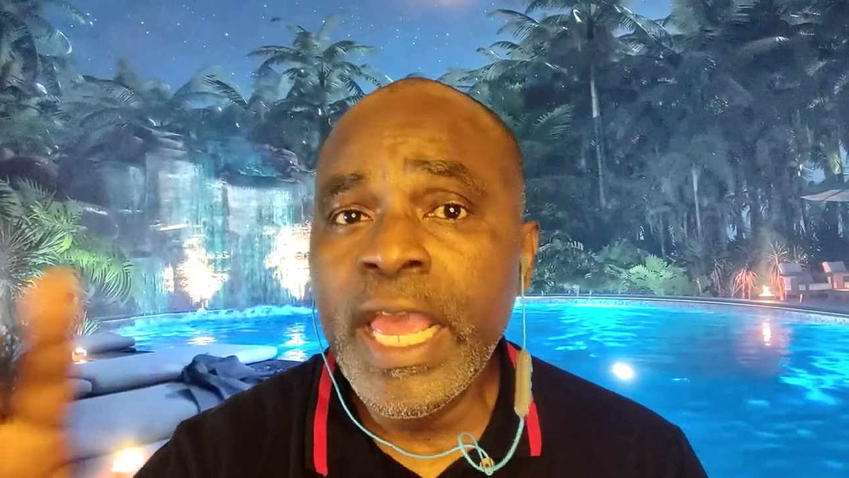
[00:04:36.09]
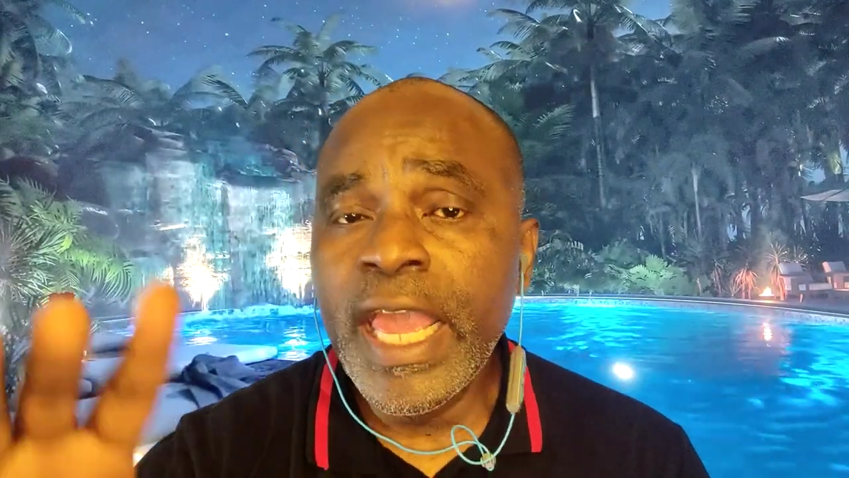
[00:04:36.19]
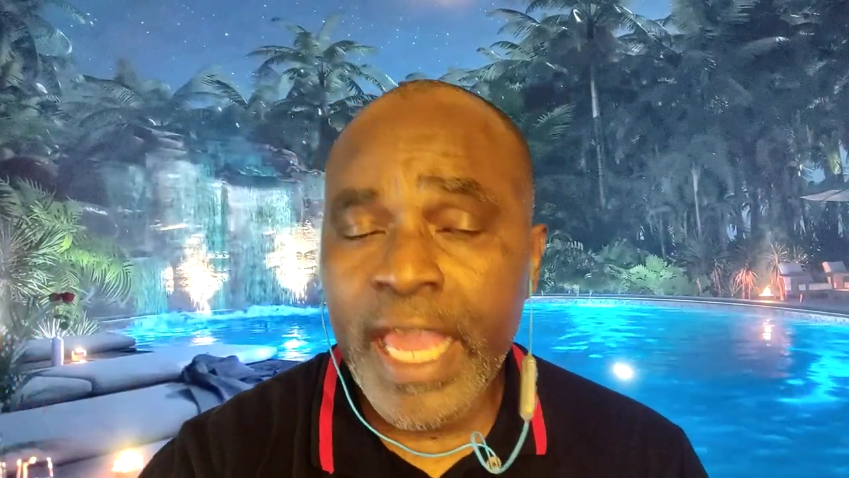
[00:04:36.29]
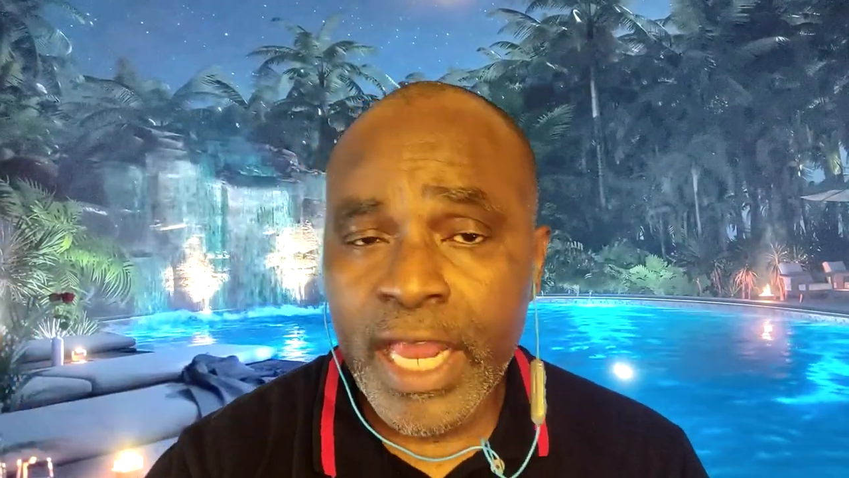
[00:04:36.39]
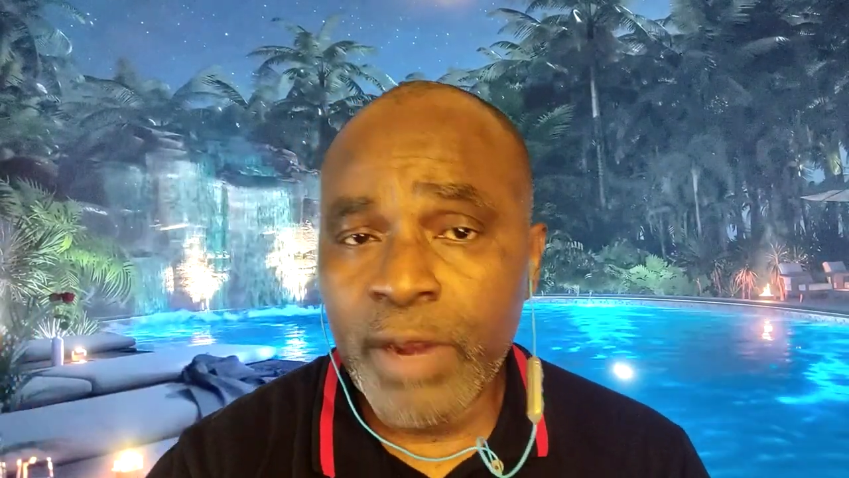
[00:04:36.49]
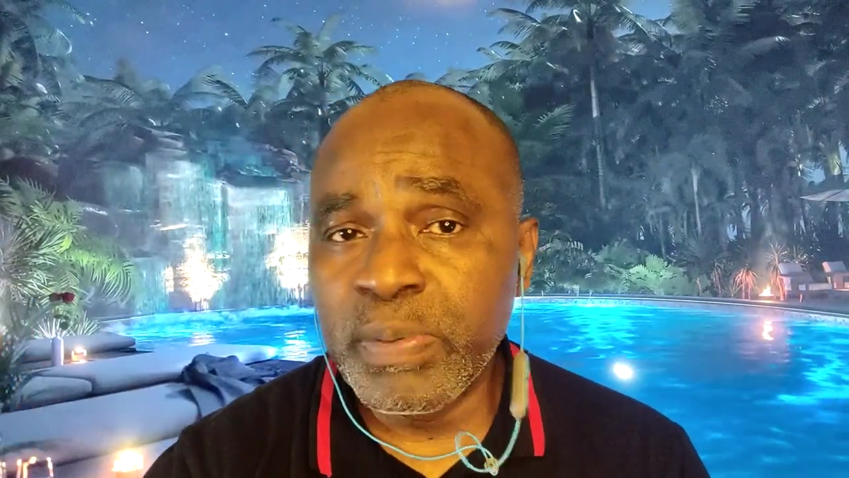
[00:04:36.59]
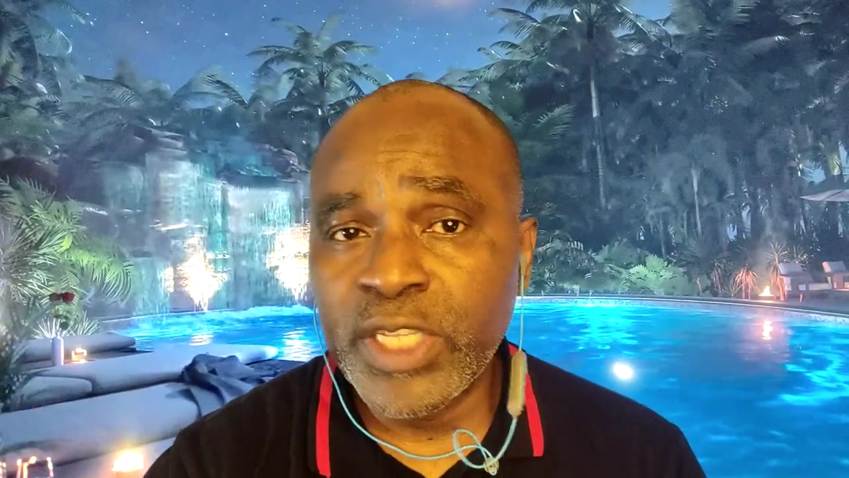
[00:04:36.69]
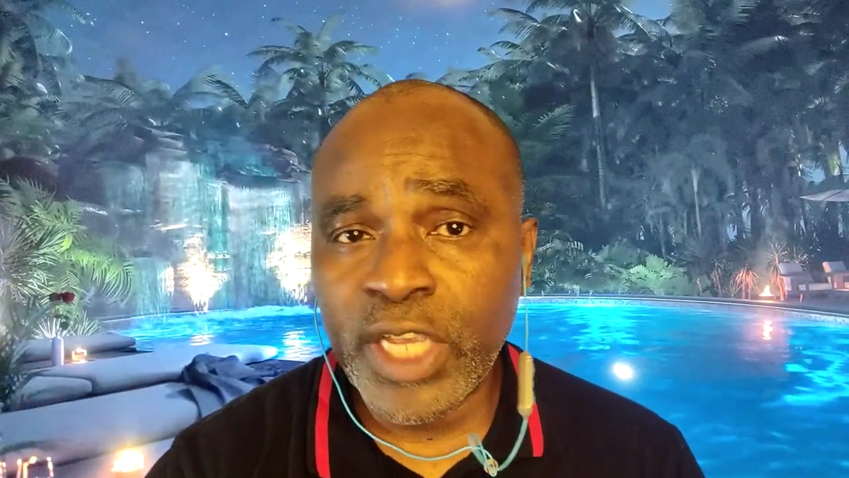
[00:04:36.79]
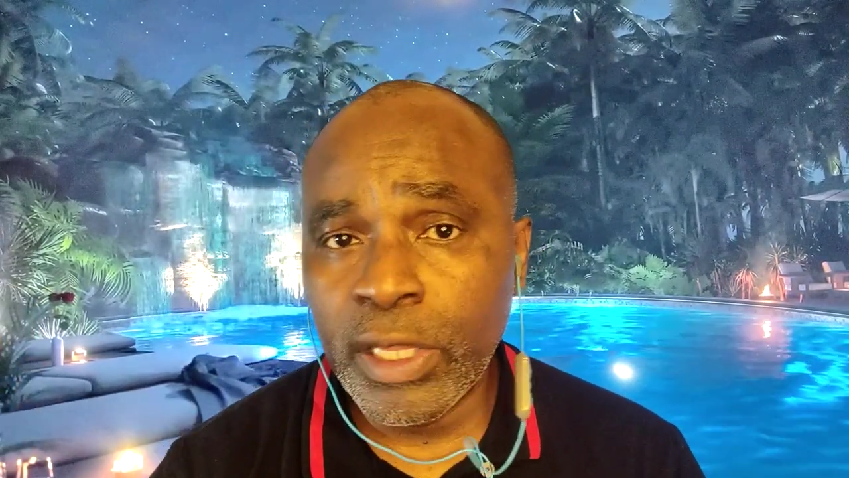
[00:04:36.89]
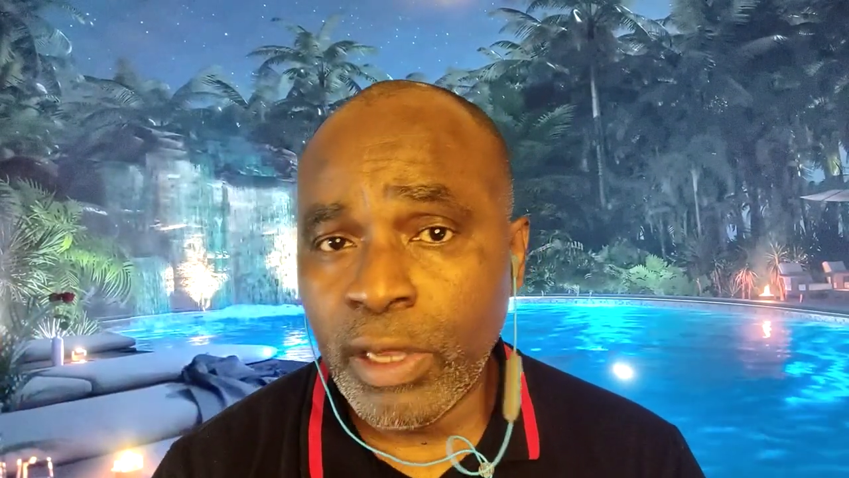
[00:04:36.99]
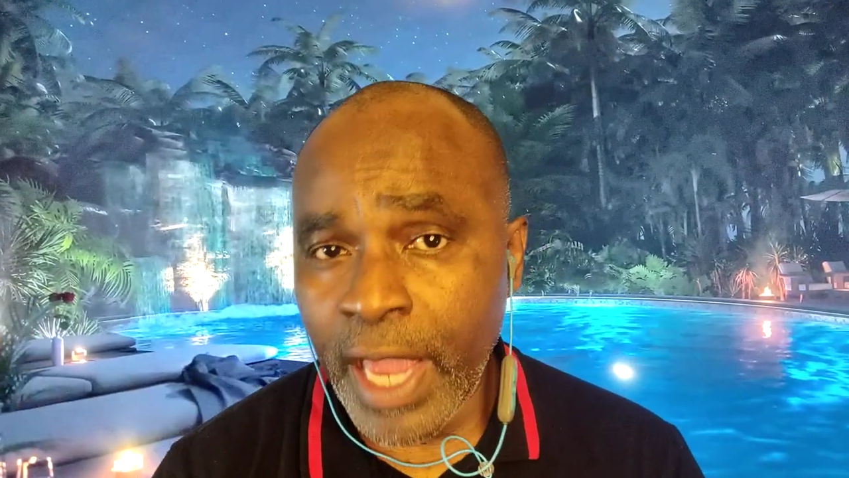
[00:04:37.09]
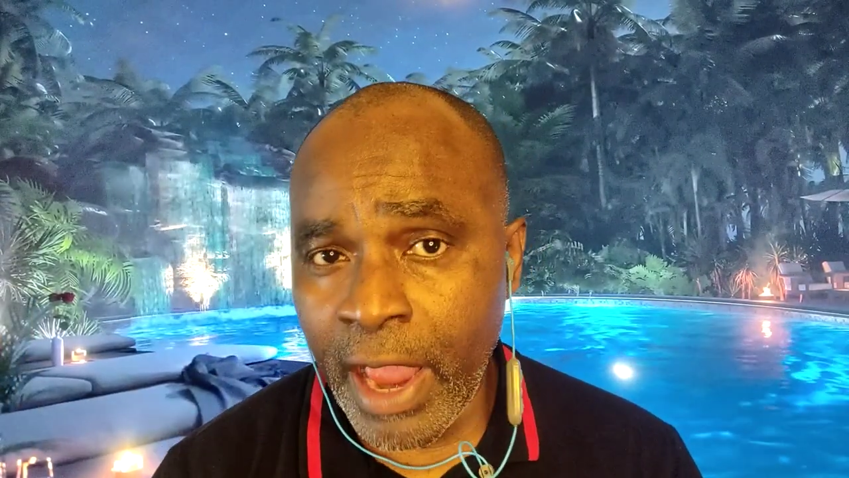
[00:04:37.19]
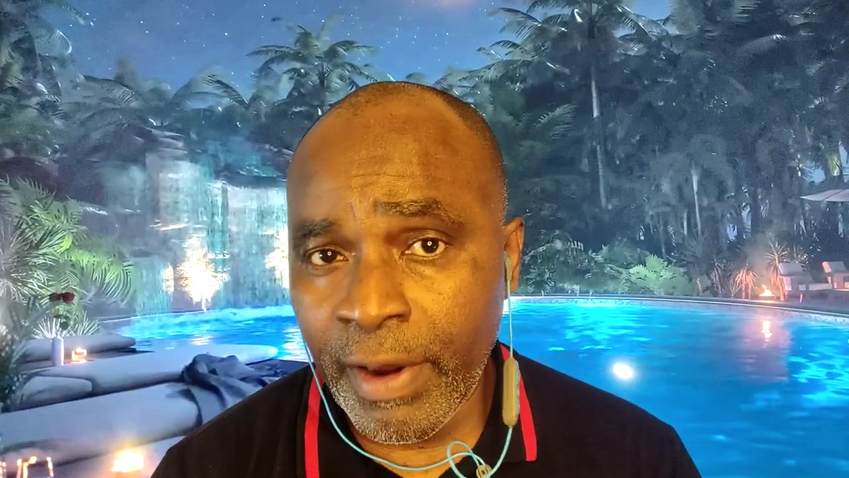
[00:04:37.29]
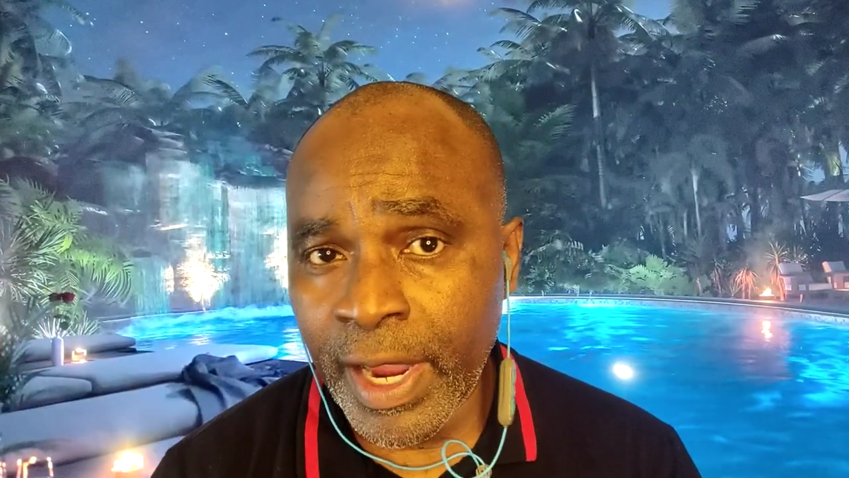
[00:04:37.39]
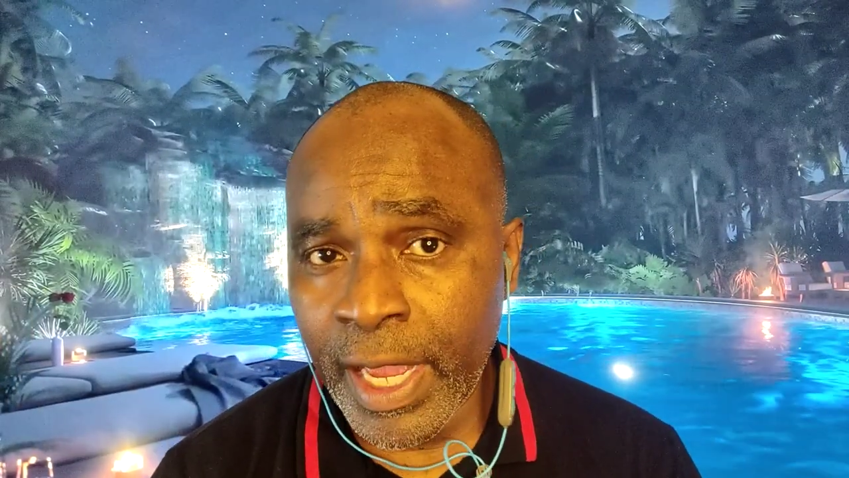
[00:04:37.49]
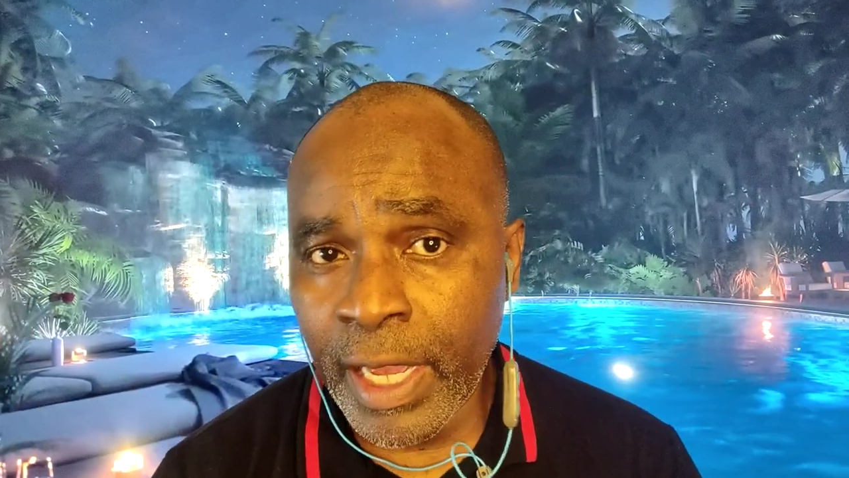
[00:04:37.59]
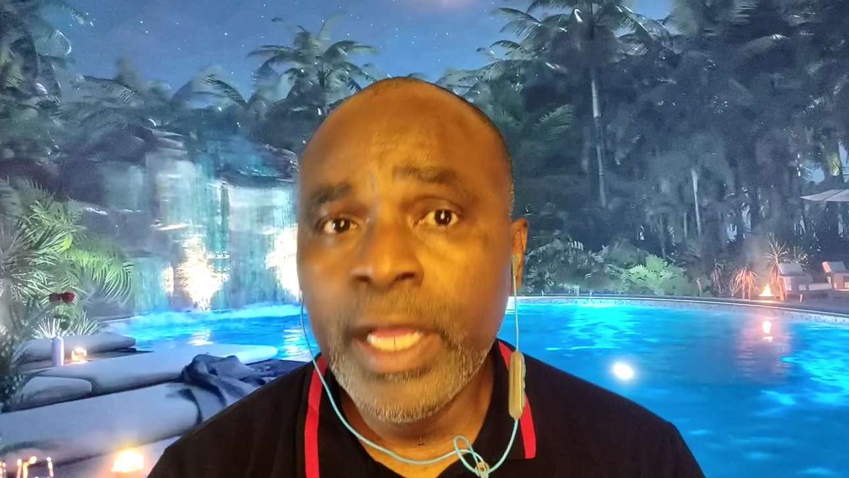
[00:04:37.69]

in a particular area